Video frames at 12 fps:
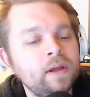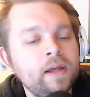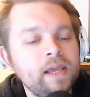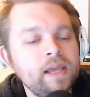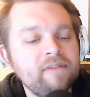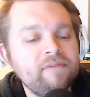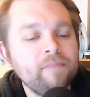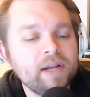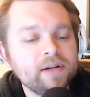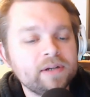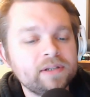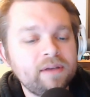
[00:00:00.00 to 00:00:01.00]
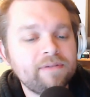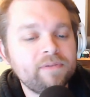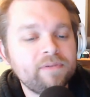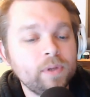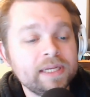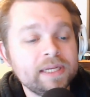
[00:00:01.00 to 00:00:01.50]
If Microsoft
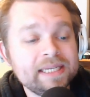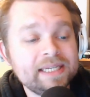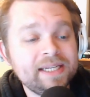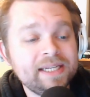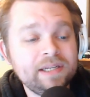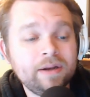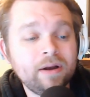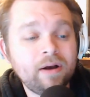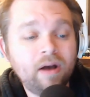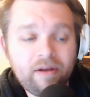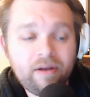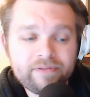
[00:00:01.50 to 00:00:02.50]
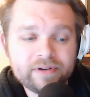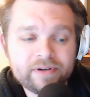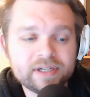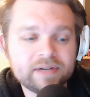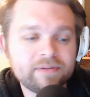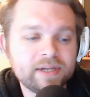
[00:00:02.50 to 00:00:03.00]
will continue to offer
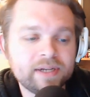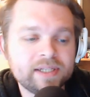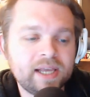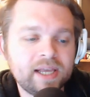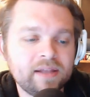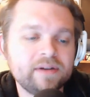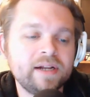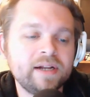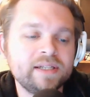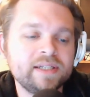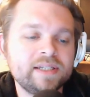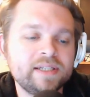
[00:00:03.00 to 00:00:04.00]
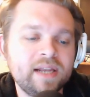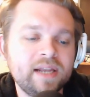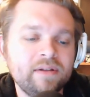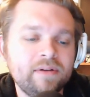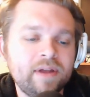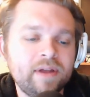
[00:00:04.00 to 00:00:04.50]
Sunrise Calendar as a
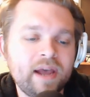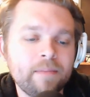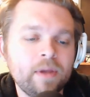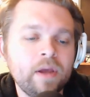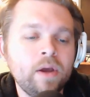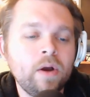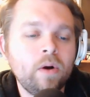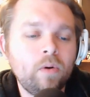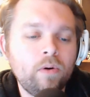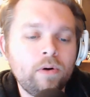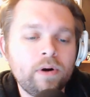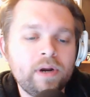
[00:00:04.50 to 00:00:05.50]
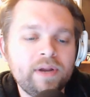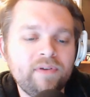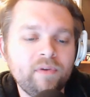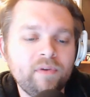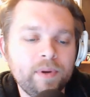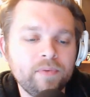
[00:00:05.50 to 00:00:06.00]
standalone app, or if it
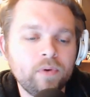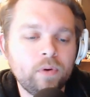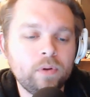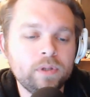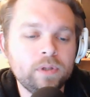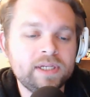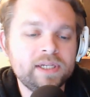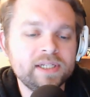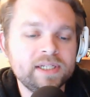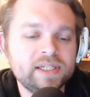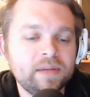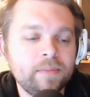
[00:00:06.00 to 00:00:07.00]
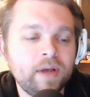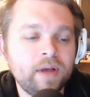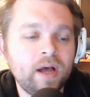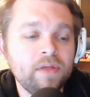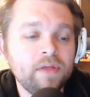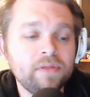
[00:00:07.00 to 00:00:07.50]
will be rolled into some
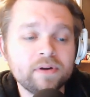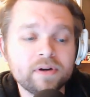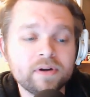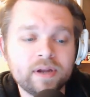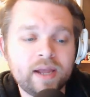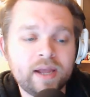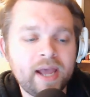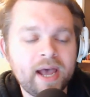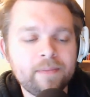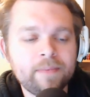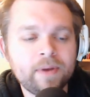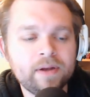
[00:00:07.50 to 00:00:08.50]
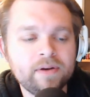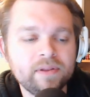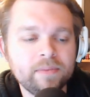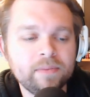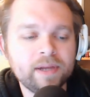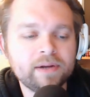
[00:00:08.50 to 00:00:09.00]
other app under
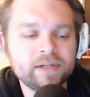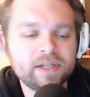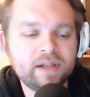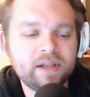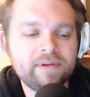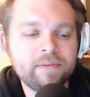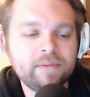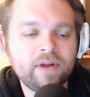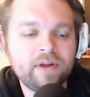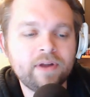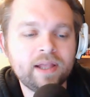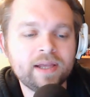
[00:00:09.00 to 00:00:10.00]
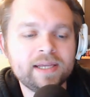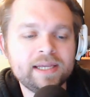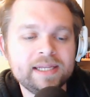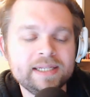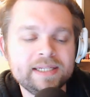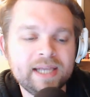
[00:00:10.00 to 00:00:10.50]
the Microsoft umbrella,
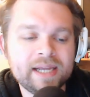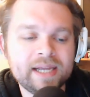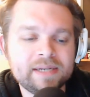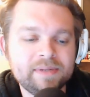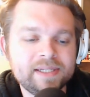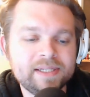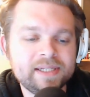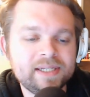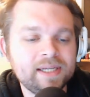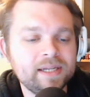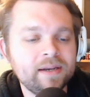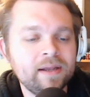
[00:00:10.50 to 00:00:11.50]
is yet to be seen.